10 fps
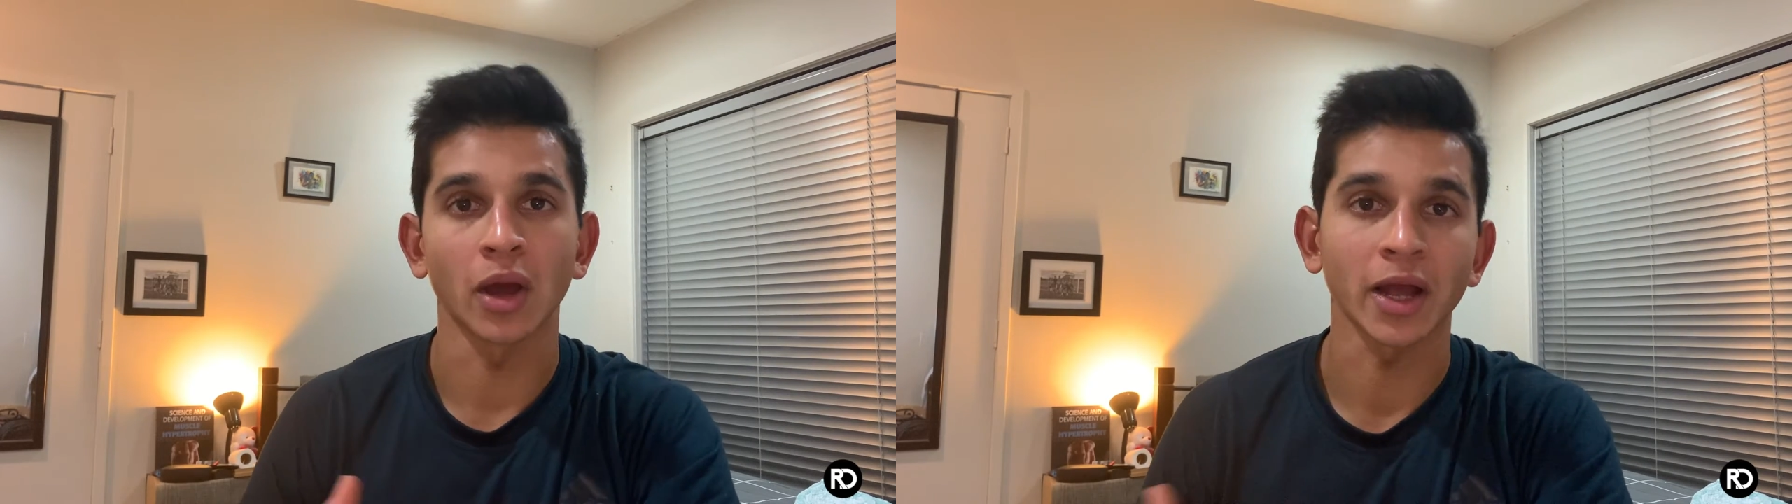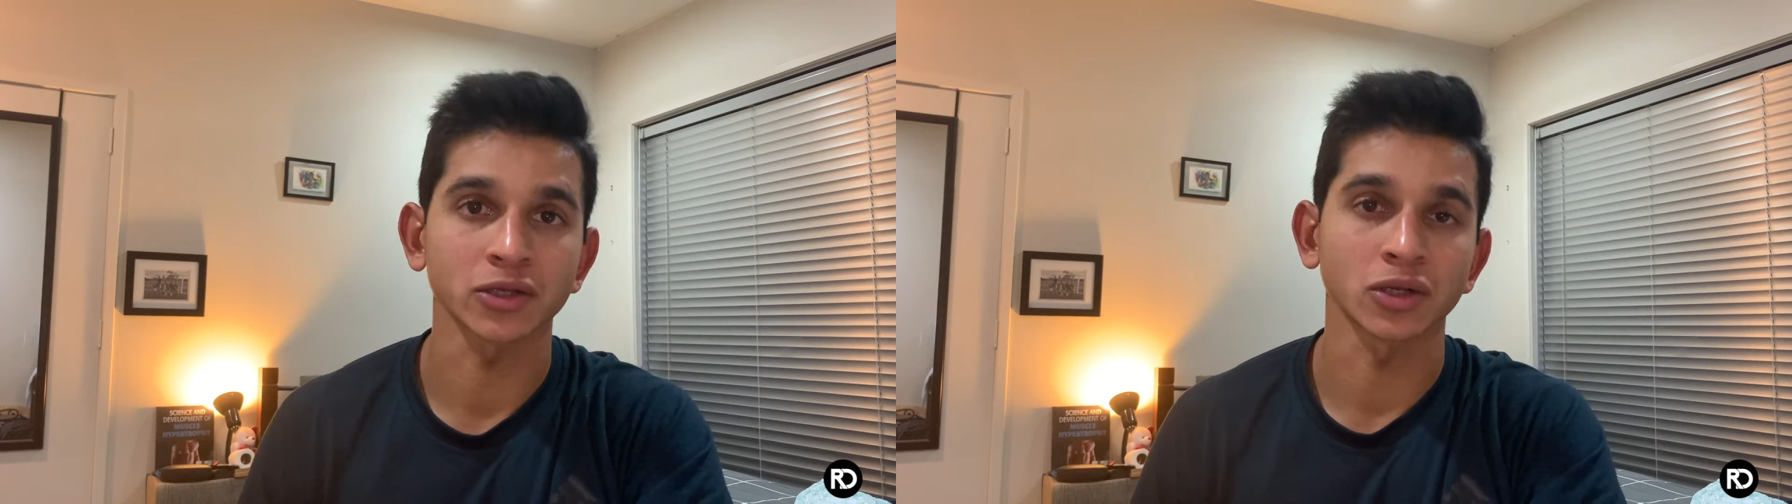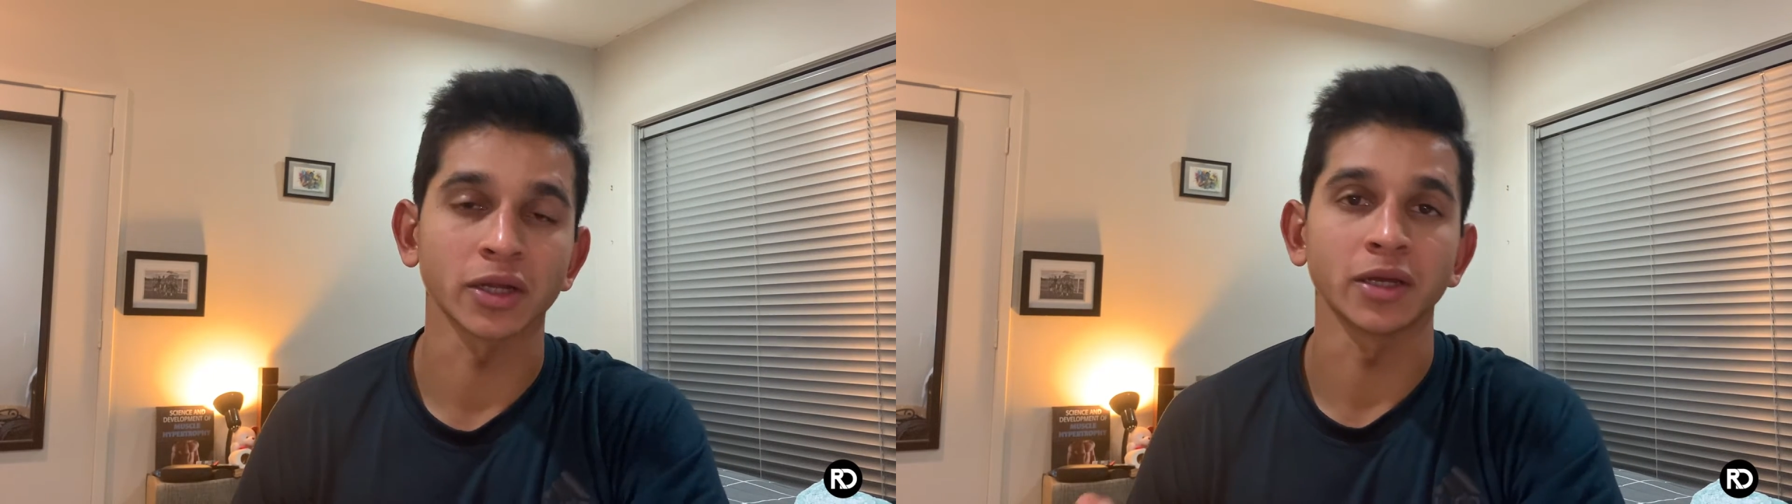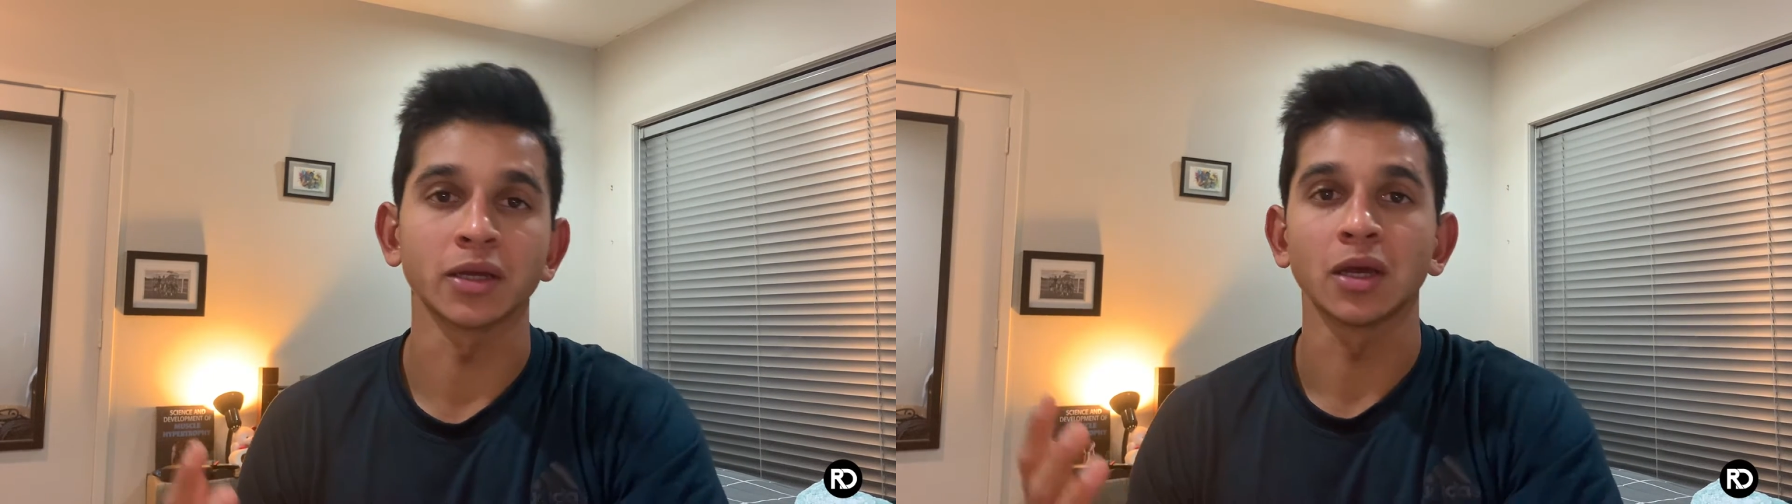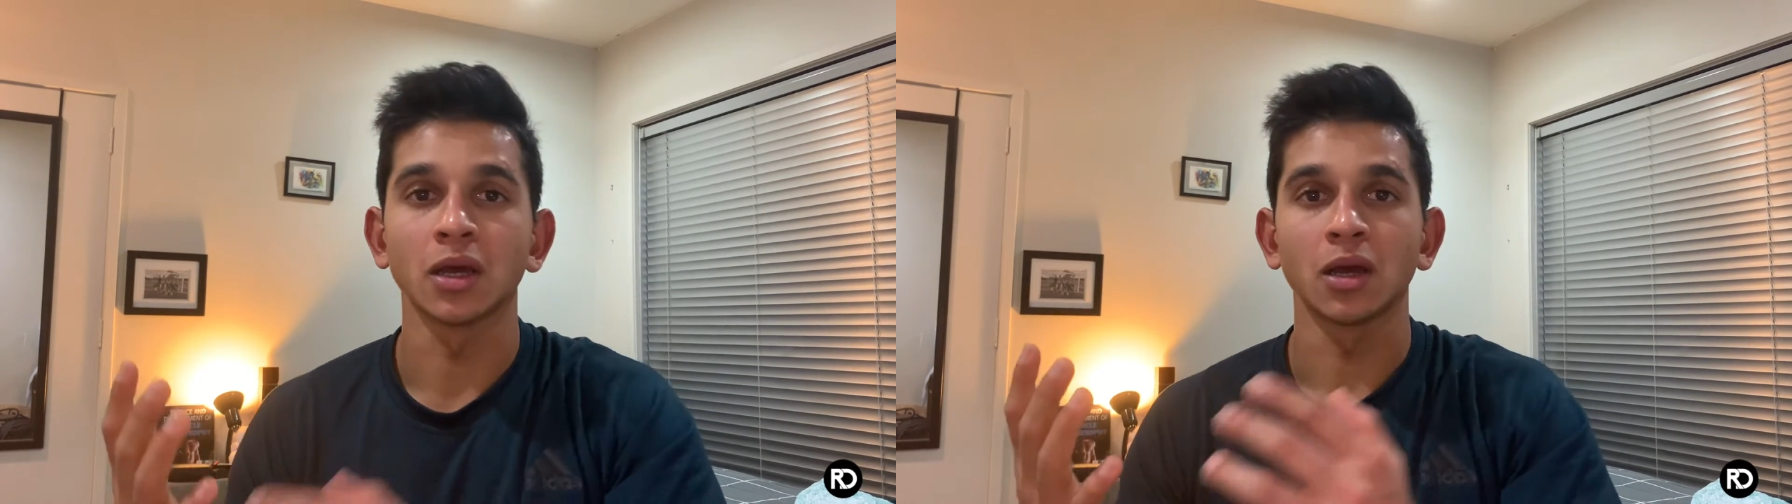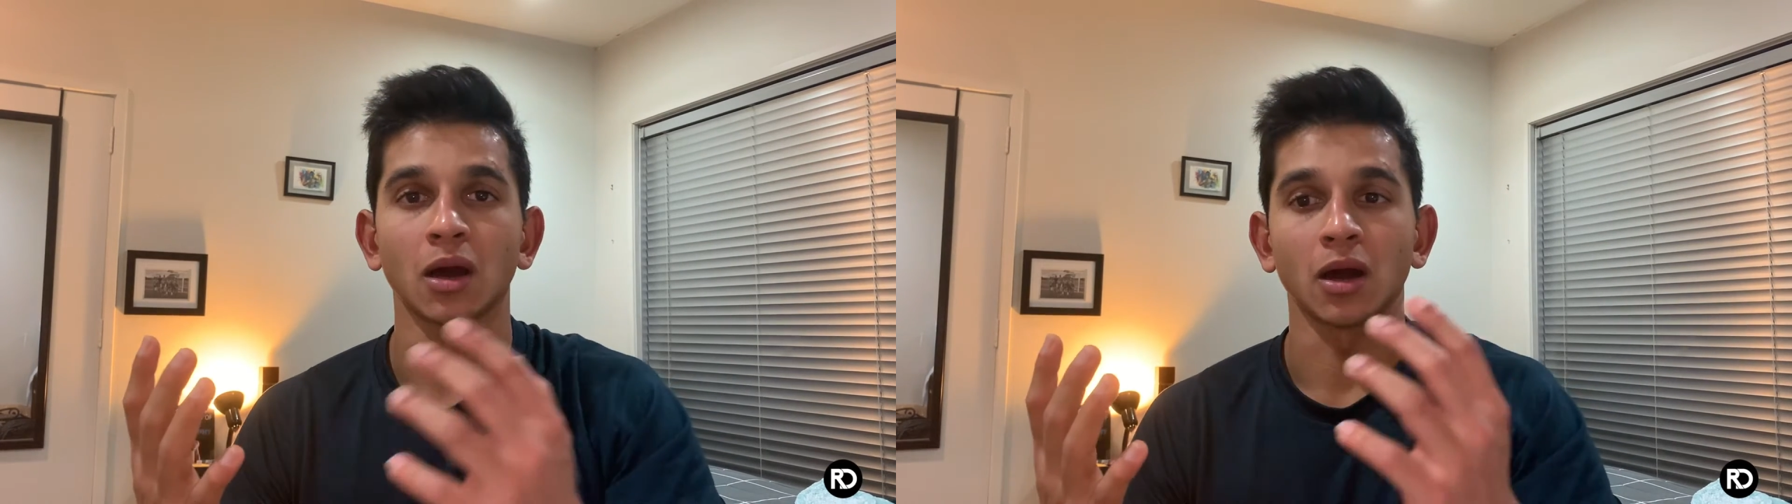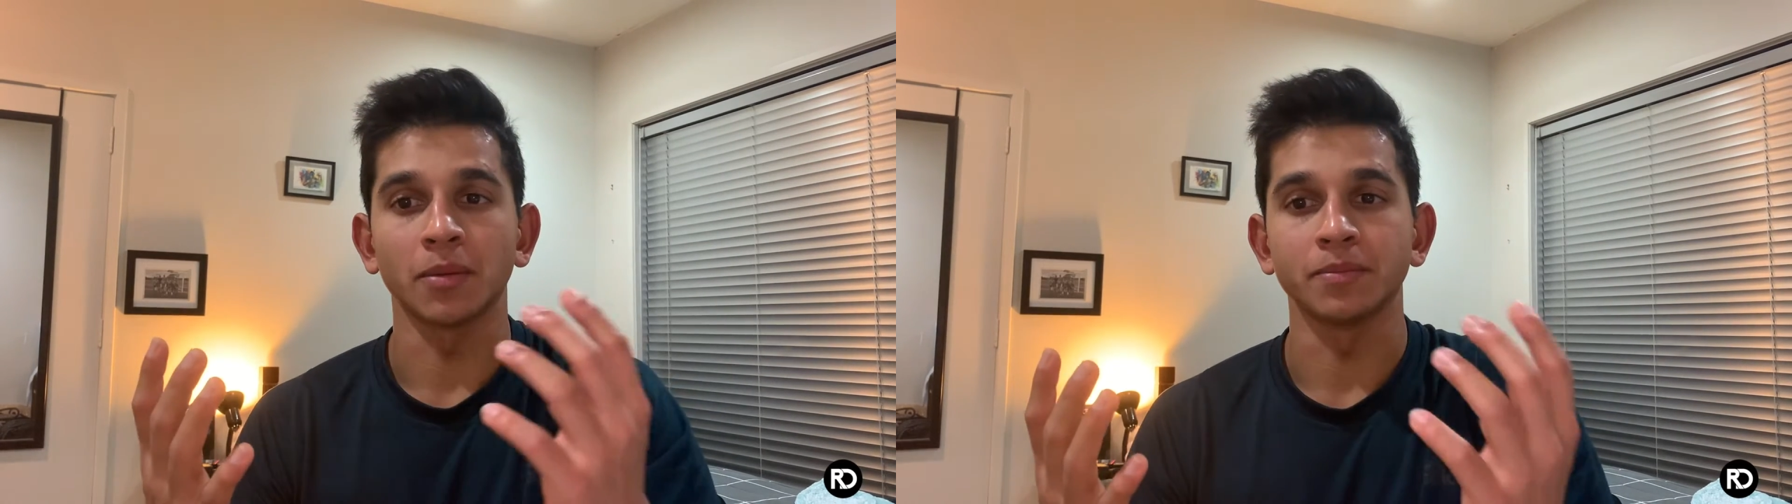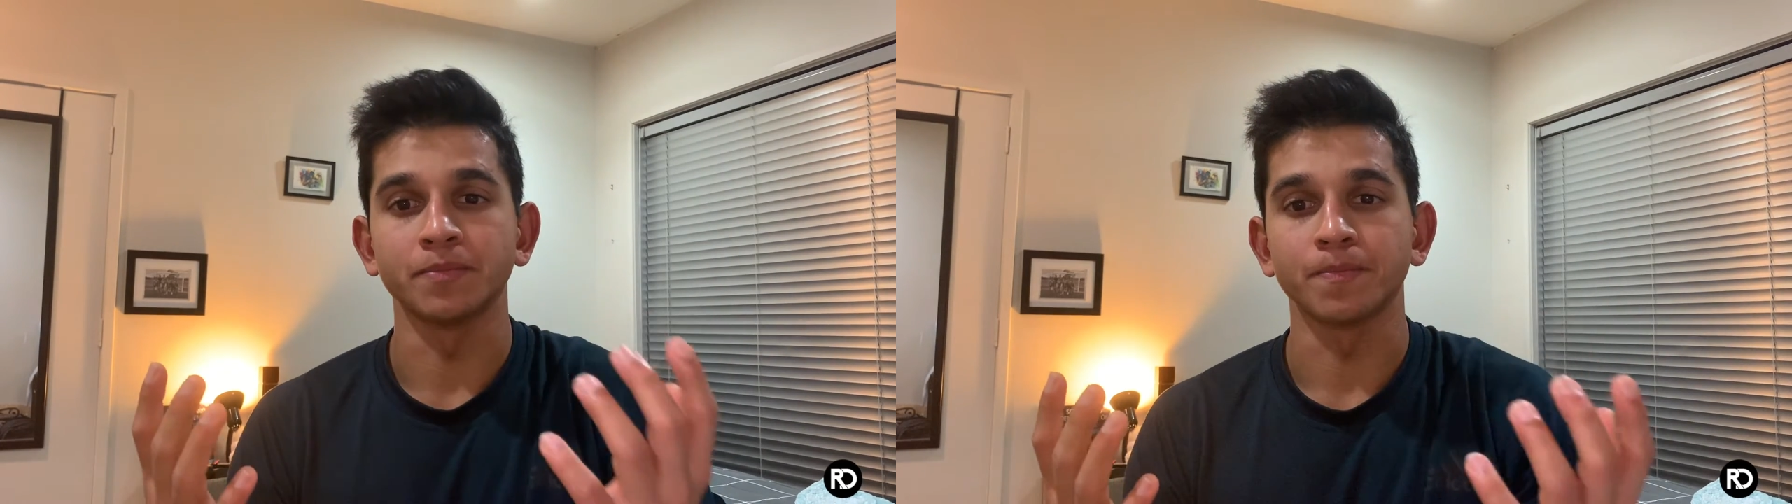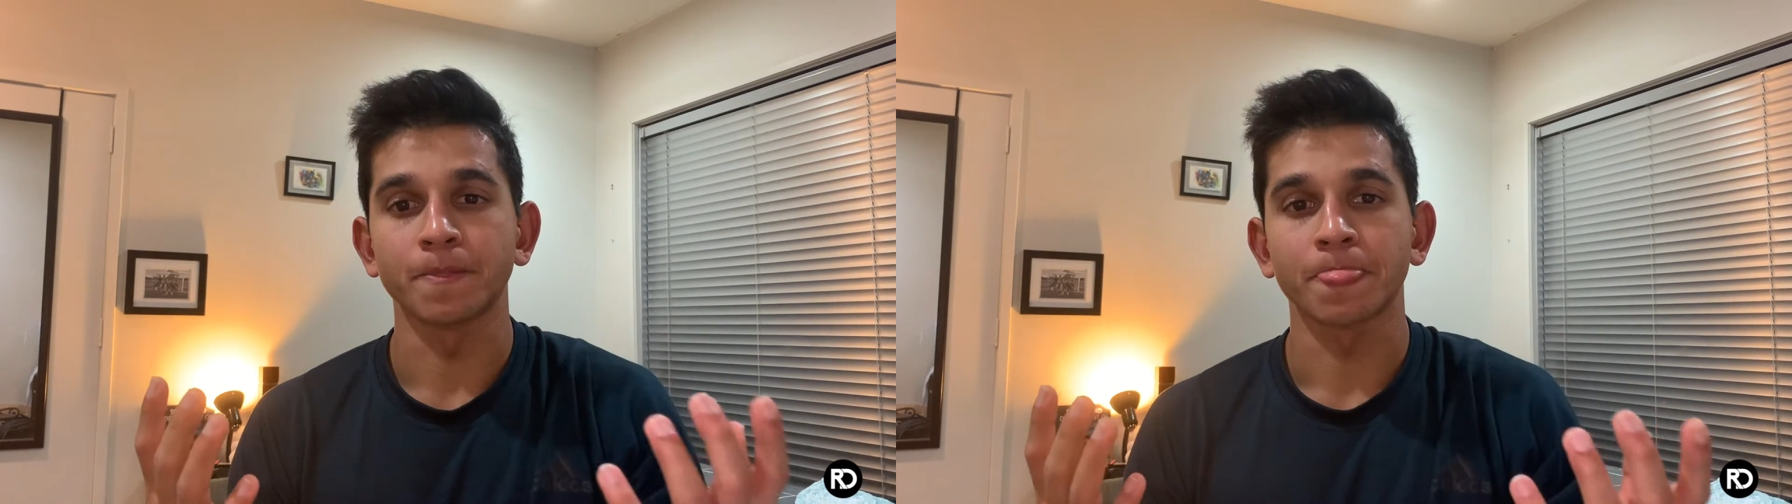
actually um,